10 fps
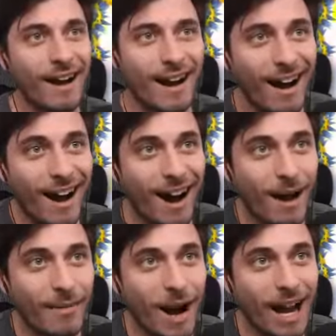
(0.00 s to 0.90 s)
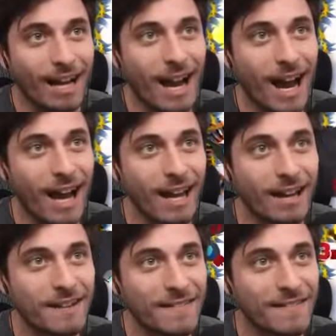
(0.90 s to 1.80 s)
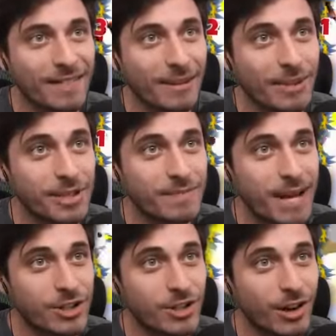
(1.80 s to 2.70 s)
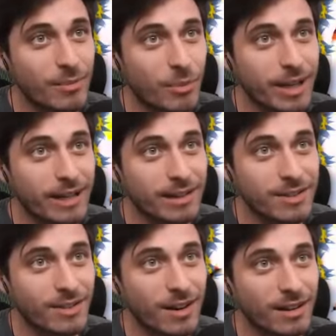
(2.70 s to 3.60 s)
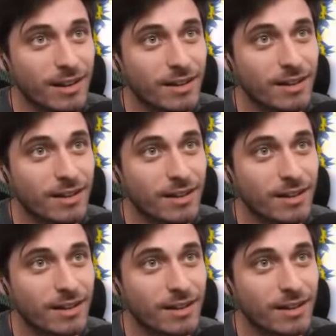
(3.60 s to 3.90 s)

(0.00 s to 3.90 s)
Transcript: Um, I got. Let me just make sure I'm reading this correctly.